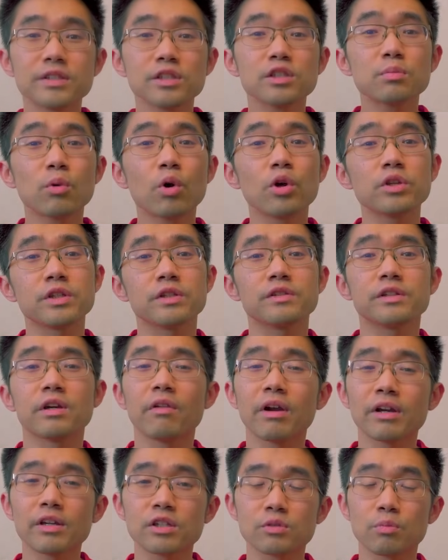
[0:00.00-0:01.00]
Sports is a
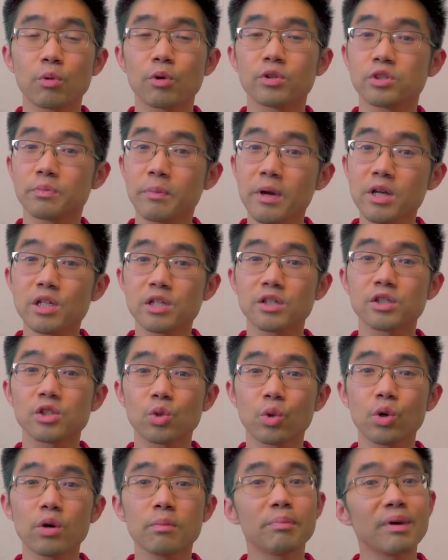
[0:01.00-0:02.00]
racket sports specialist
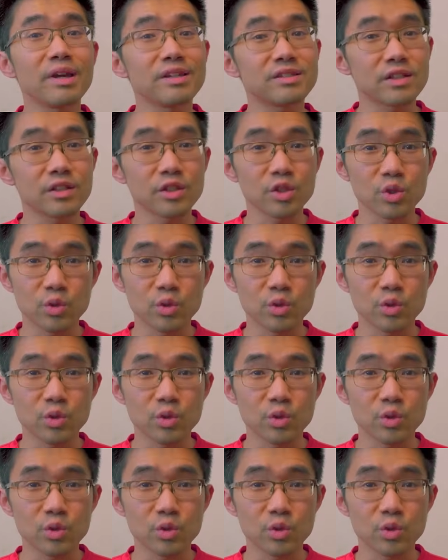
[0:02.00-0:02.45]
store based in the